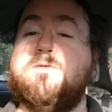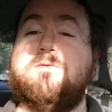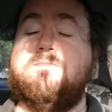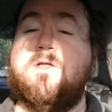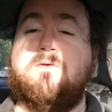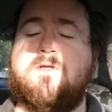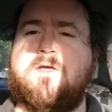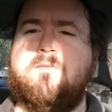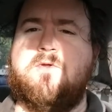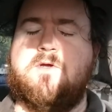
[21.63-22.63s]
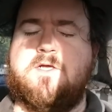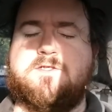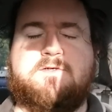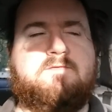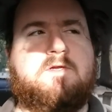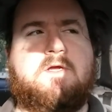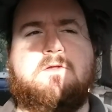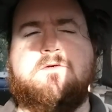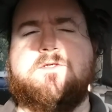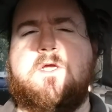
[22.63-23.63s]
so I look like I'm all kinds of different
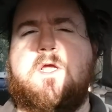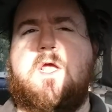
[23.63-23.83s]
colors.